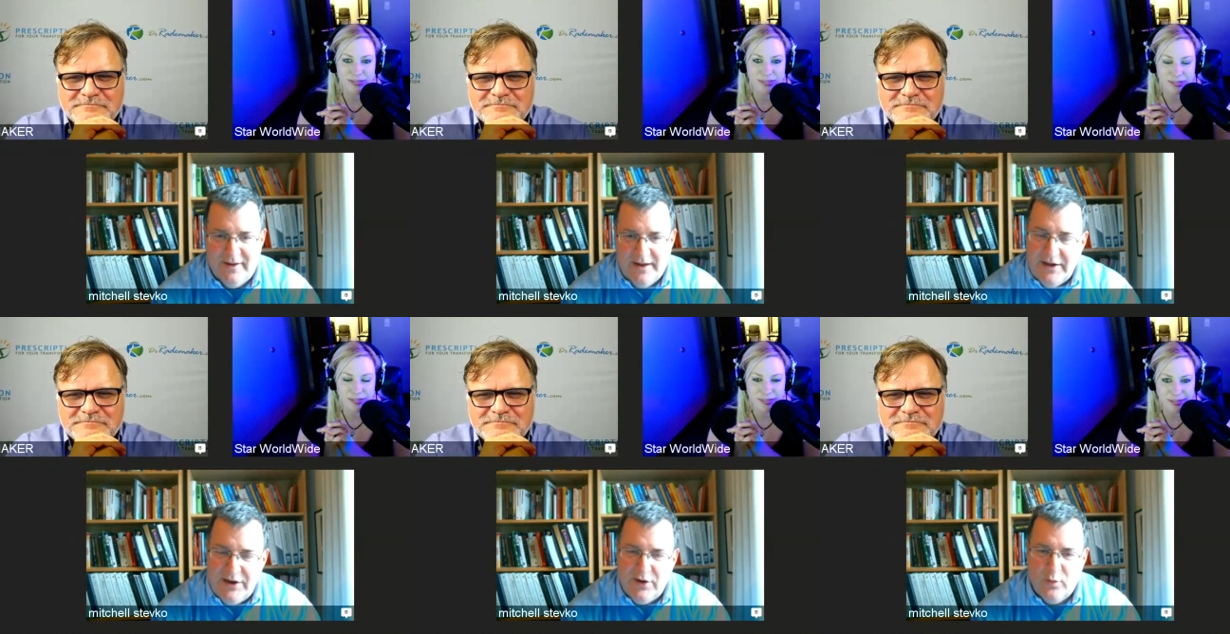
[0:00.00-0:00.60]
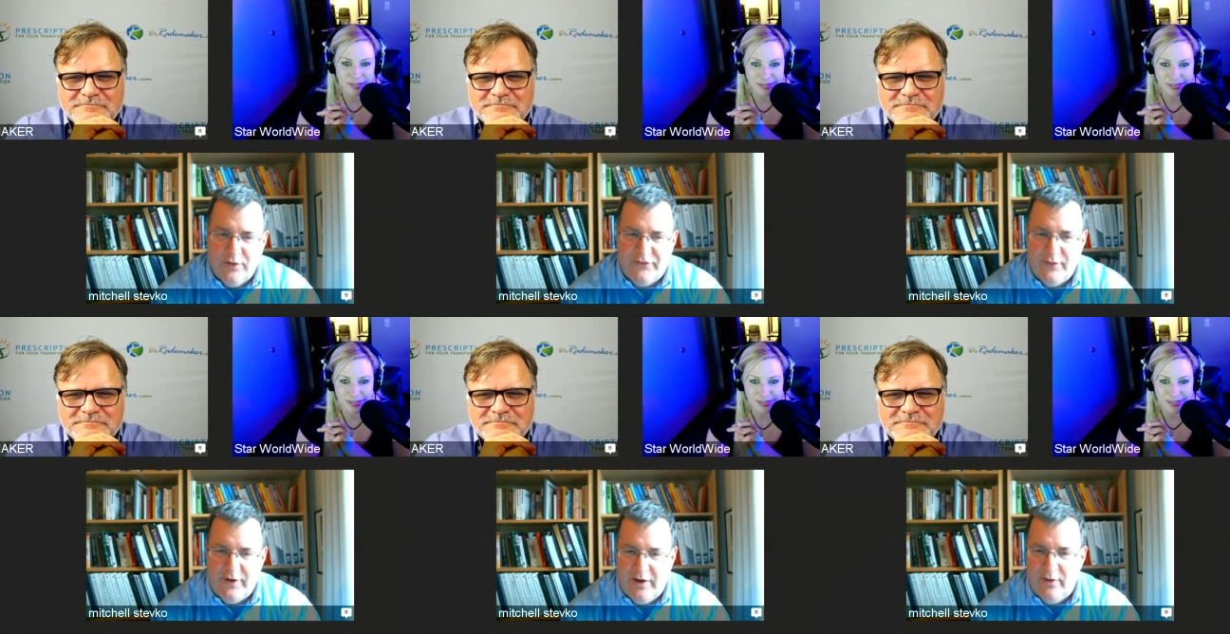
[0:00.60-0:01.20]
Speaker 1: and hear what
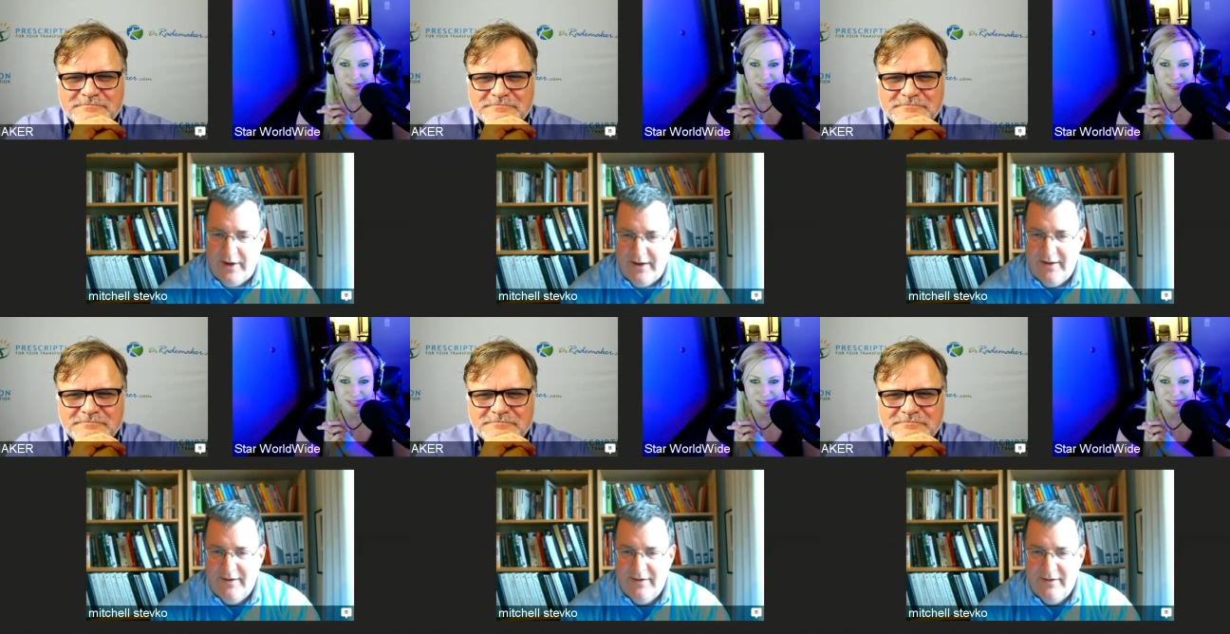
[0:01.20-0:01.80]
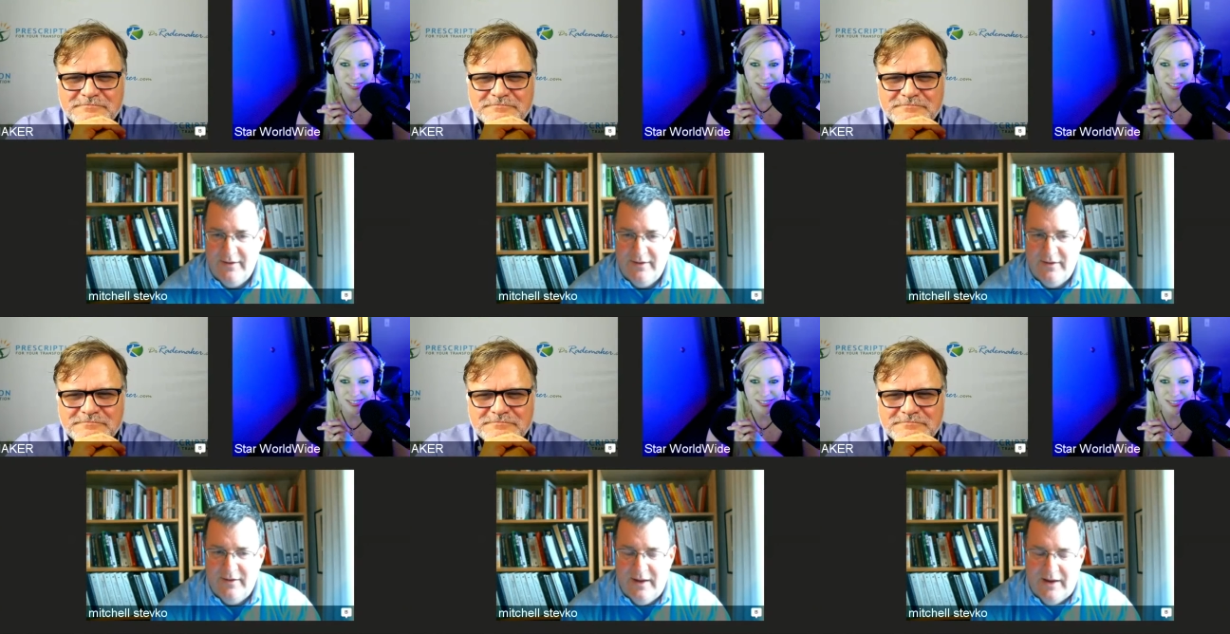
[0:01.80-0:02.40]
you're hearing
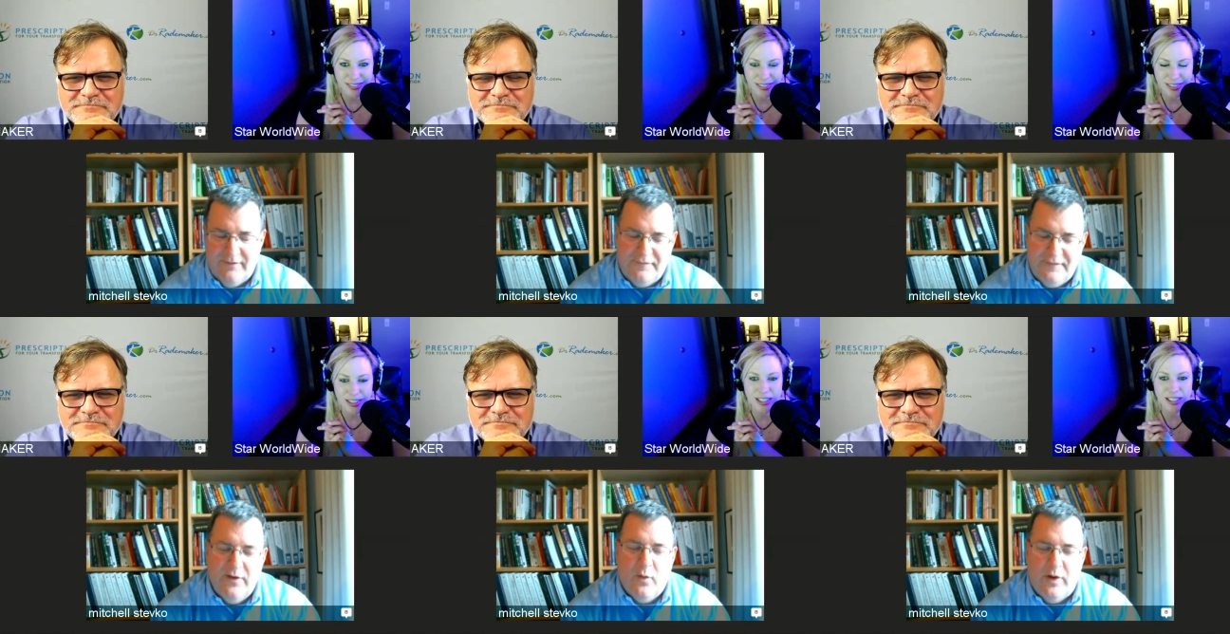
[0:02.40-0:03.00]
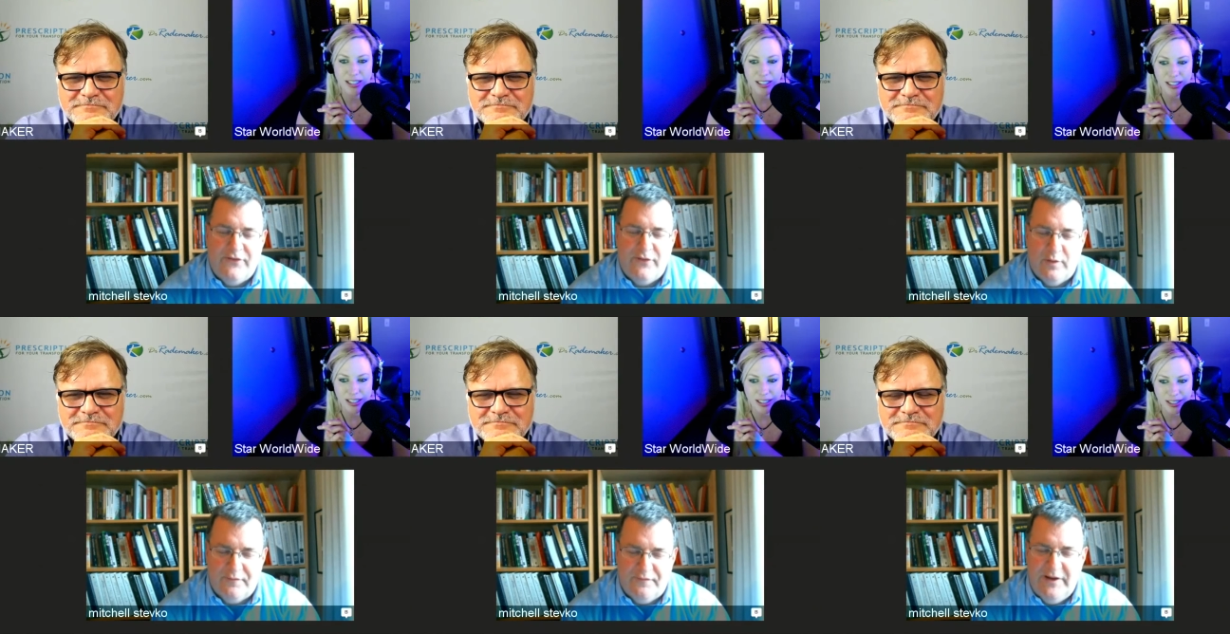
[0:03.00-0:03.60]
and feel what you
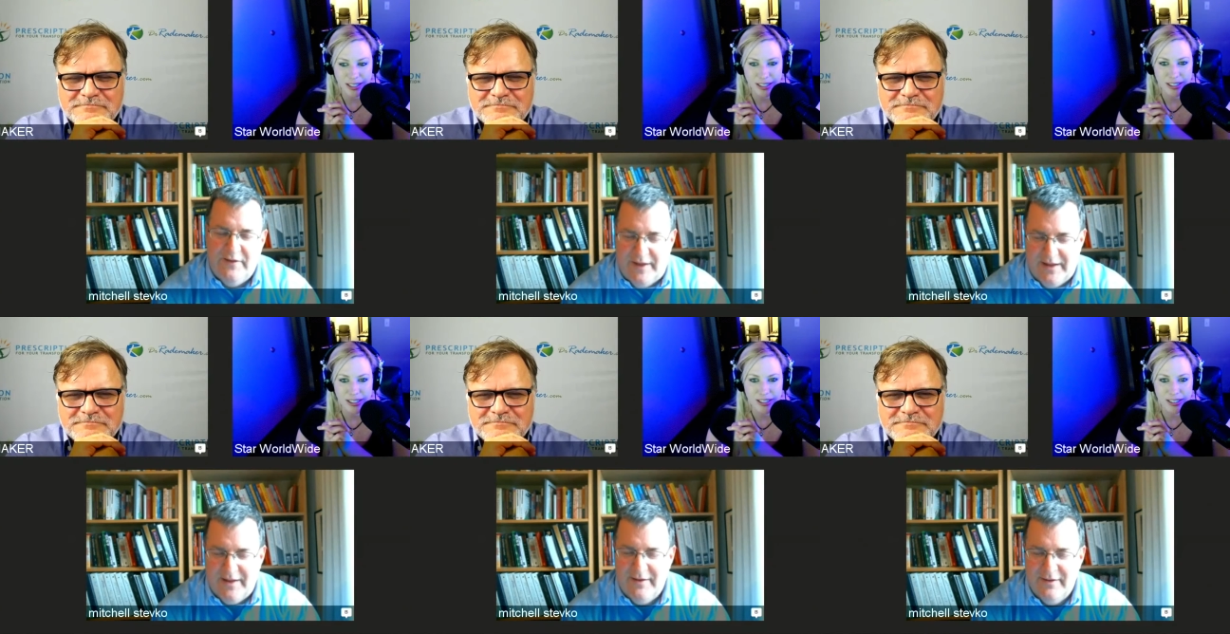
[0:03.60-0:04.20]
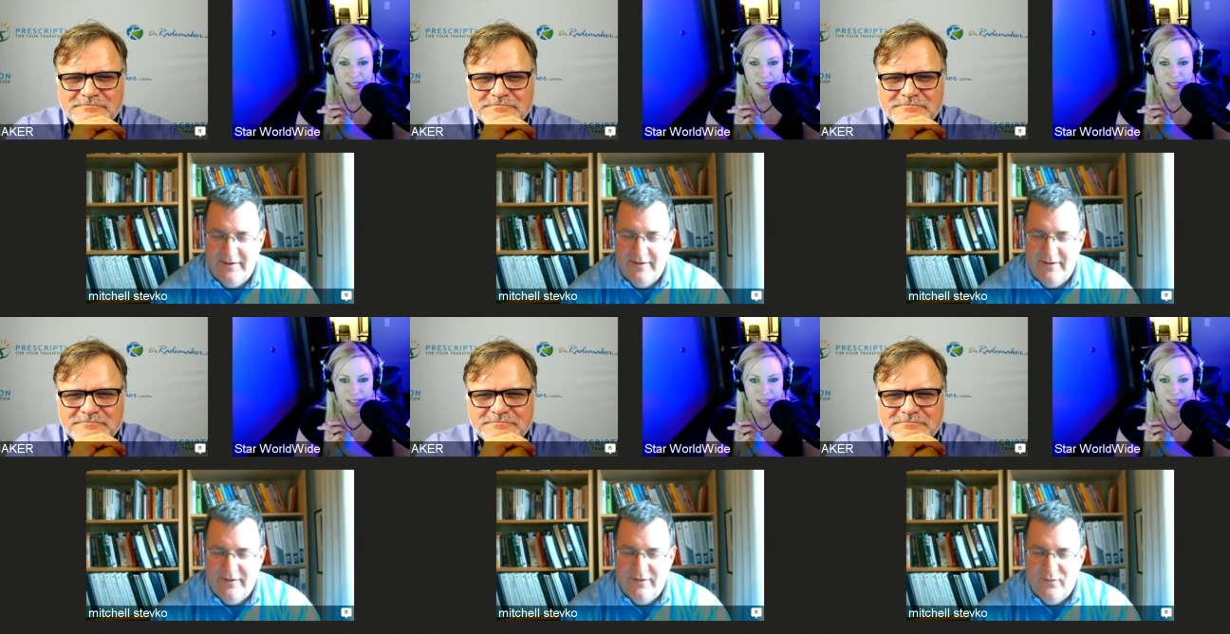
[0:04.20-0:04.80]
were feeling
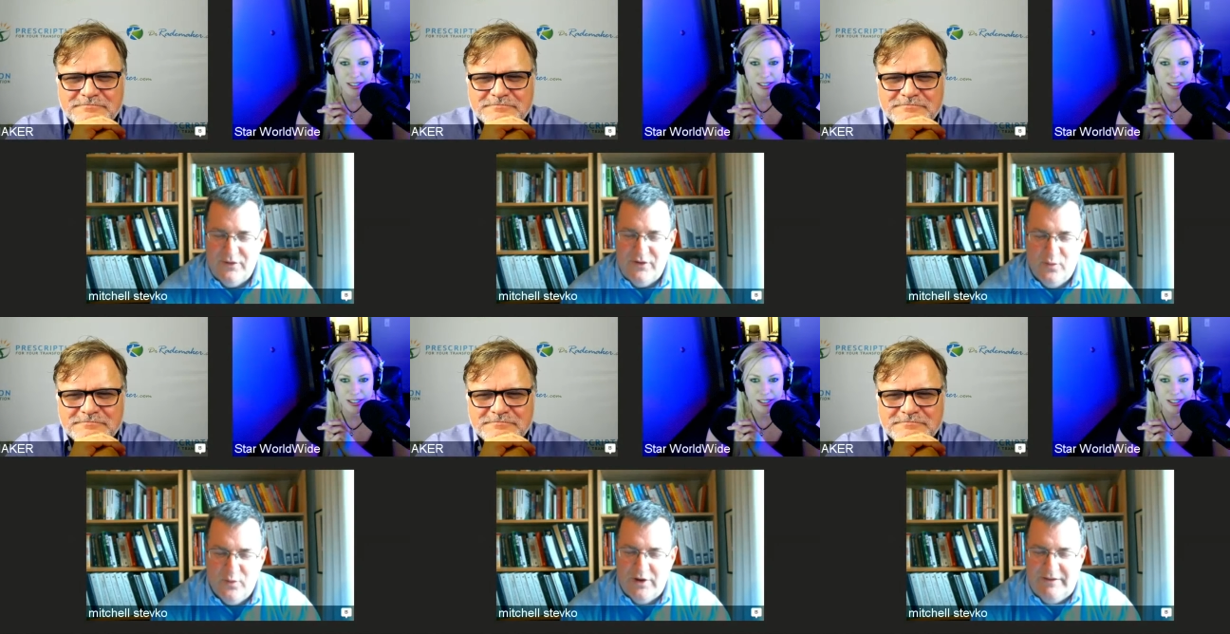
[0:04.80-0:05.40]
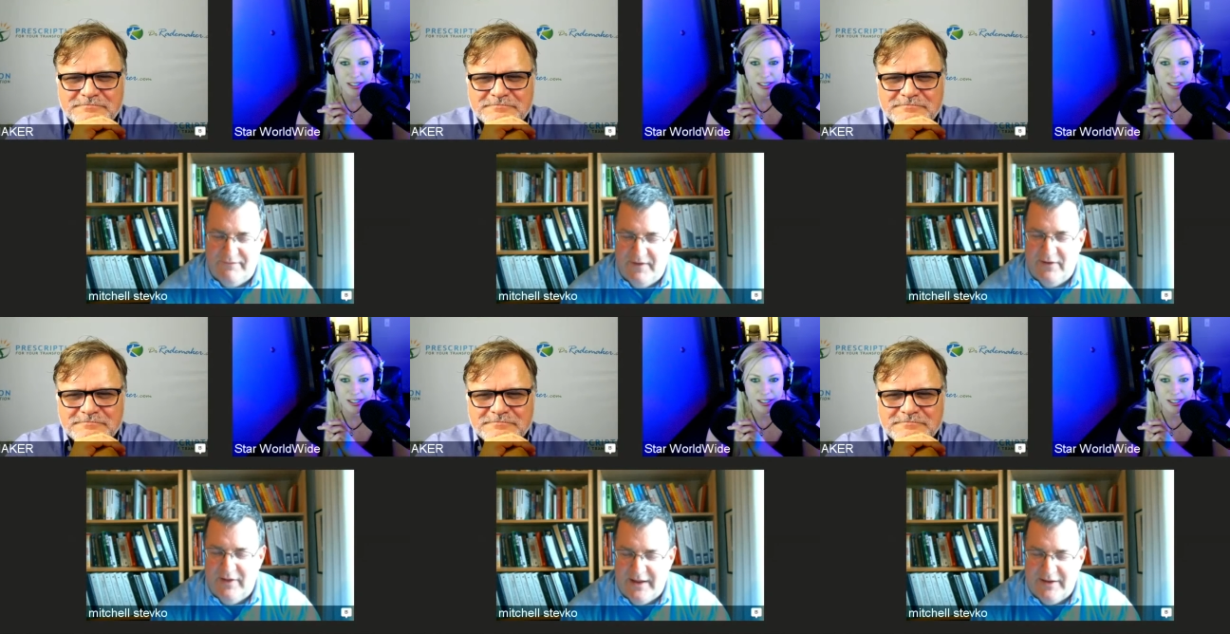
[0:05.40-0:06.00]
when you really
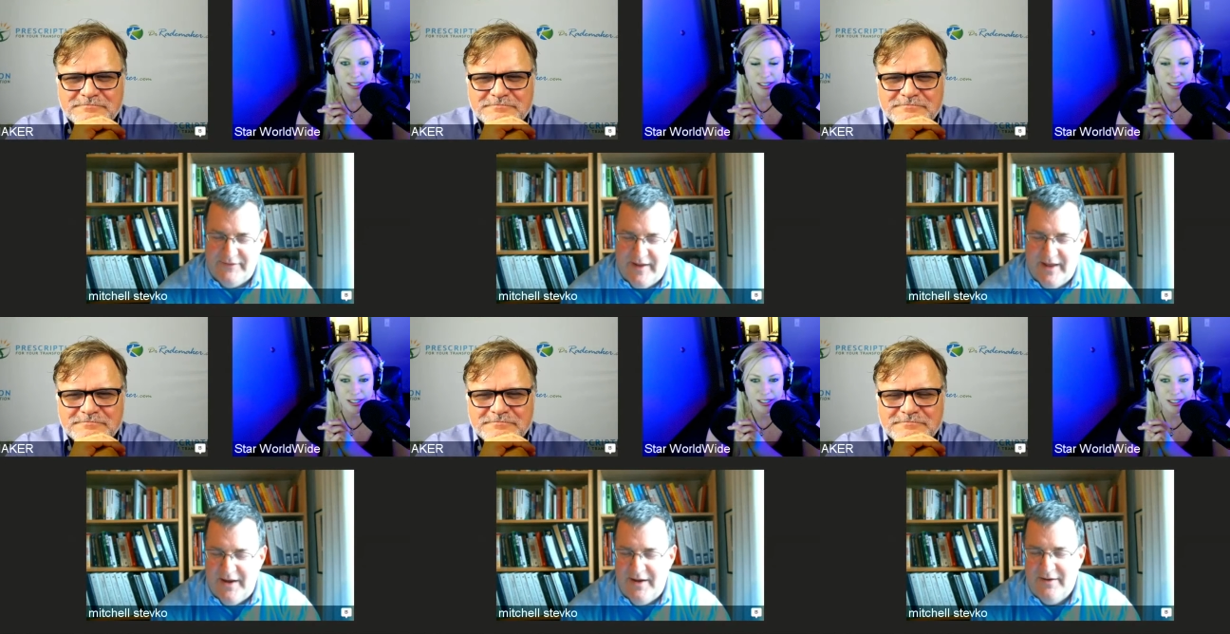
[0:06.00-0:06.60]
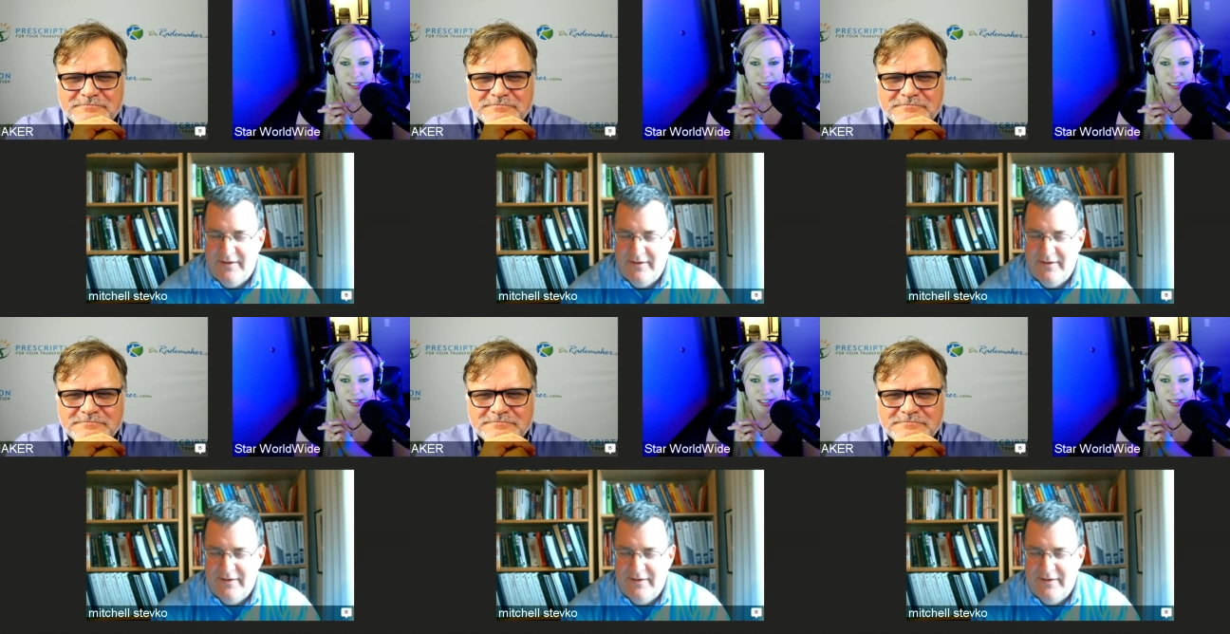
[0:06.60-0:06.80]
felt like a 10,